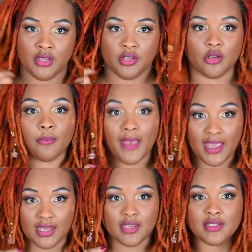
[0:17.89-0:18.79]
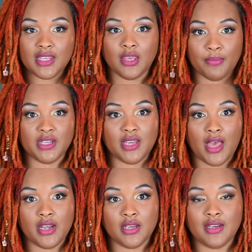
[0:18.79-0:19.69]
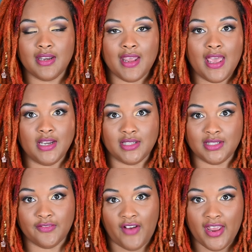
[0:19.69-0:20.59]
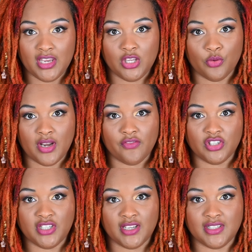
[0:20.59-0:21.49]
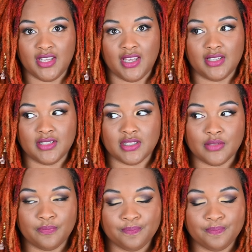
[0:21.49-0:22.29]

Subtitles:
you're paying to keep it done, and it's defying you at every chance it gets.